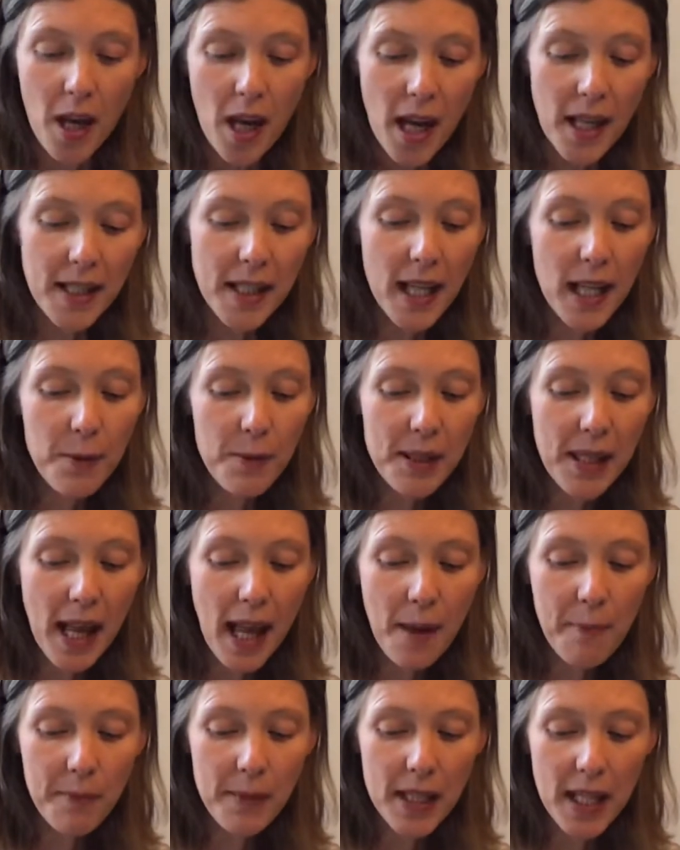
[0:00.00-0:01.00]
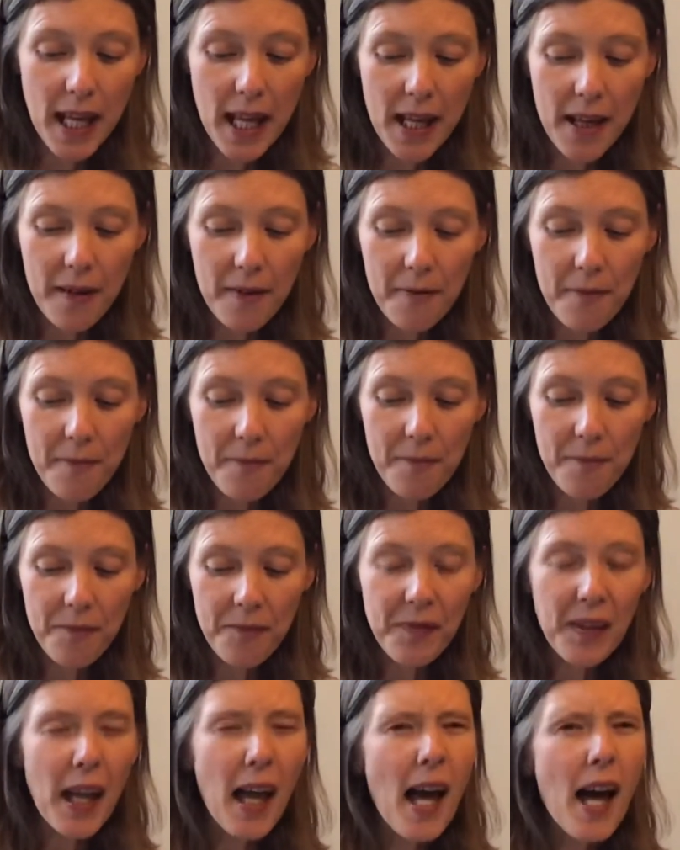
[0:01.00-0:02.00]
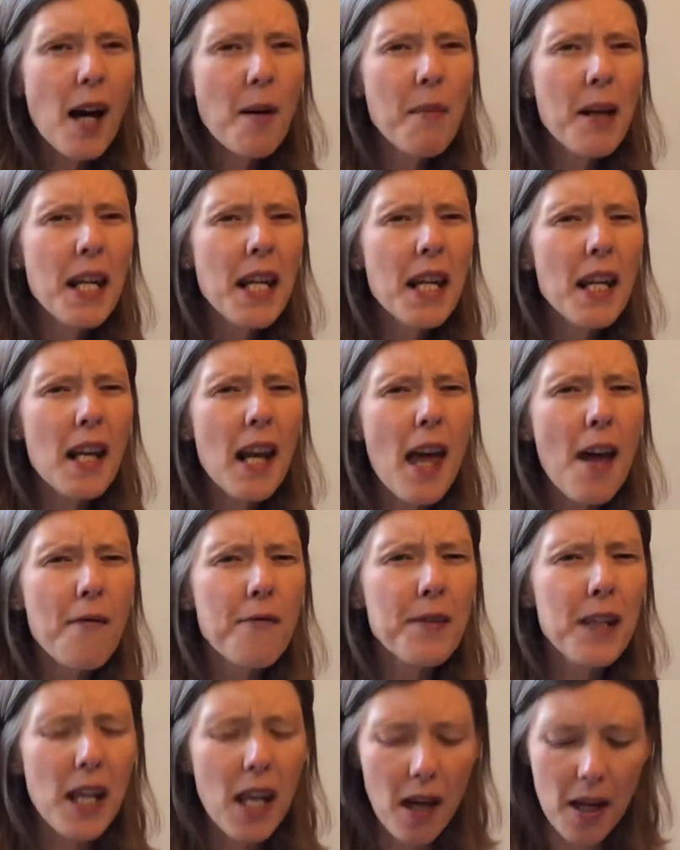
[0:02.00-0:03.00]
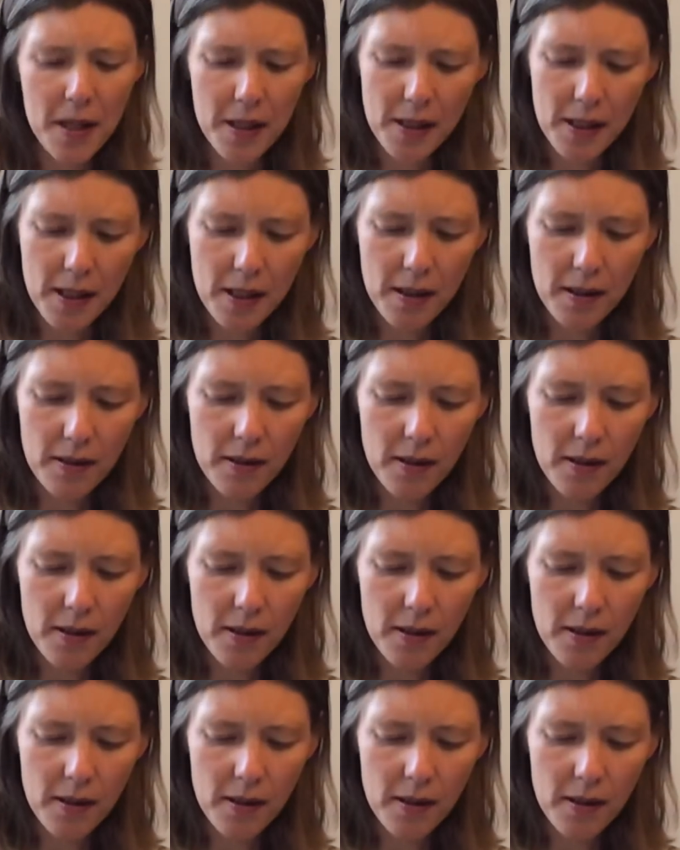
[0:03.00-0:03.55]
until it was empty. "How many are left?" he asked.